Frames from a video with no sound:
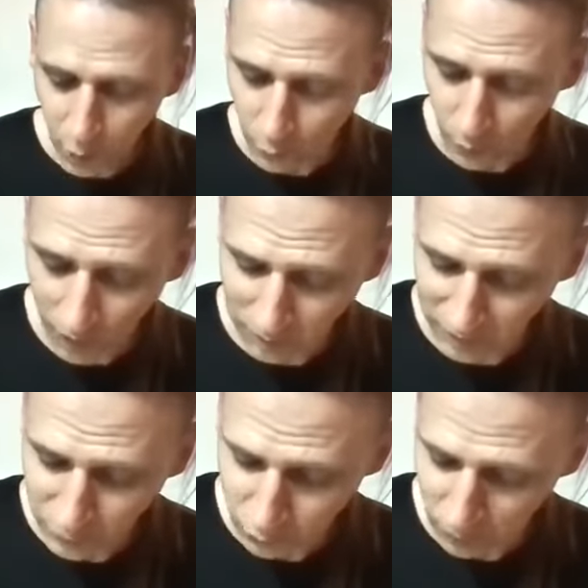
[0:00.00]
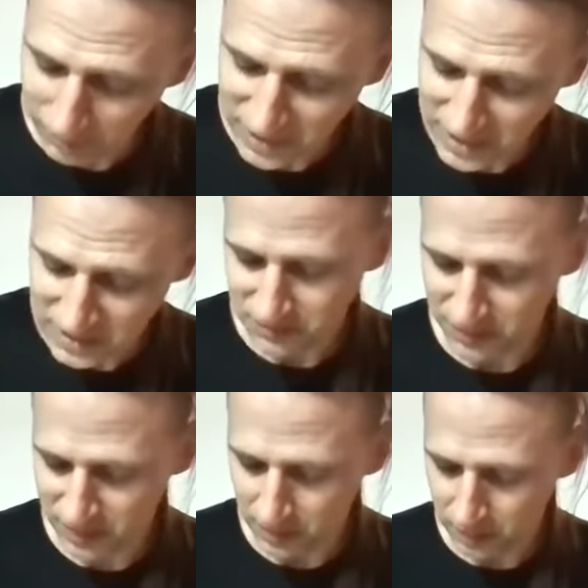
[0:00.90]
Robin dropped his
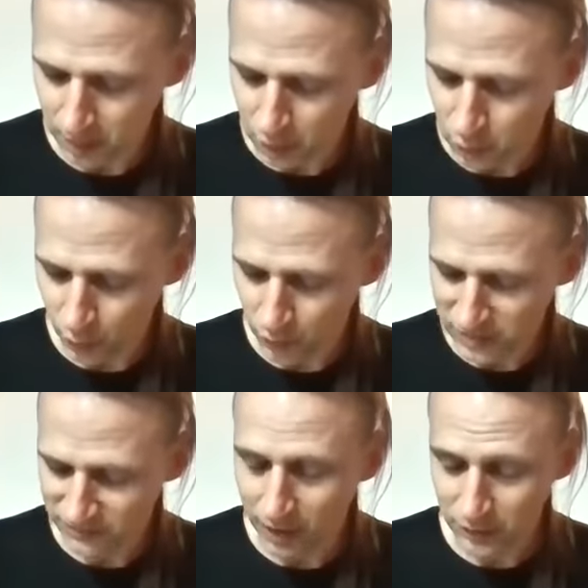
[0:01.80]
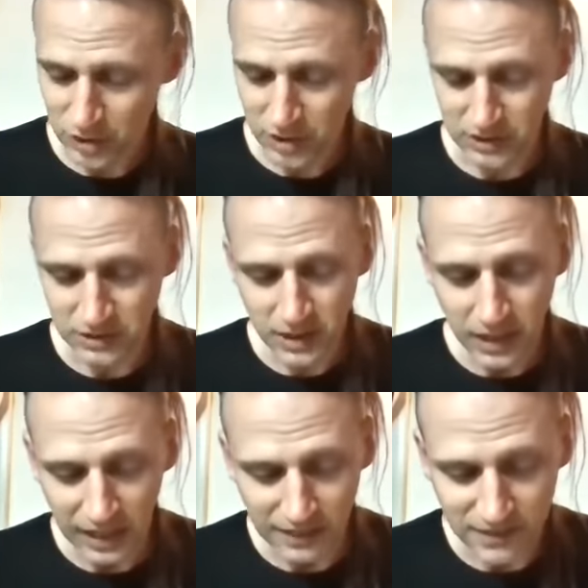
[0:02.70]
spear, drew his falchion
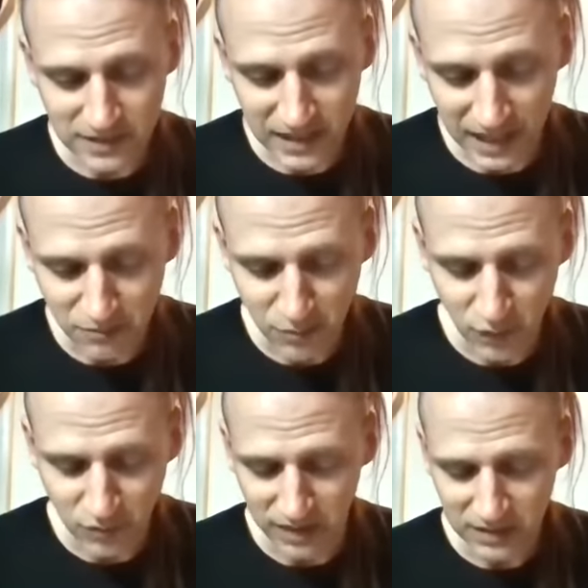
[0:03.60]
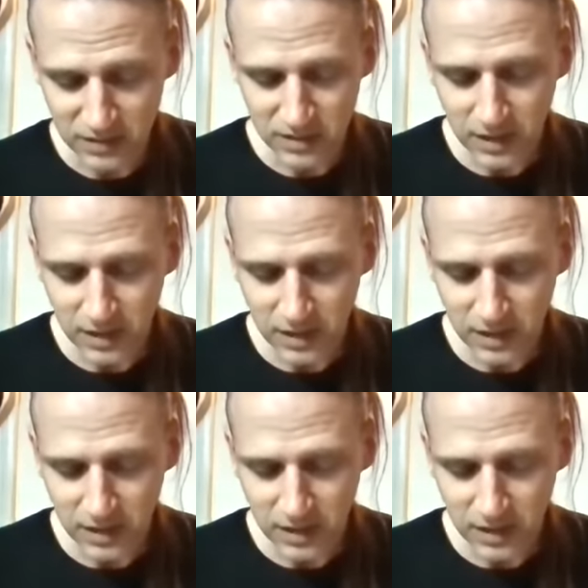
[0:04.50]
in the same movement,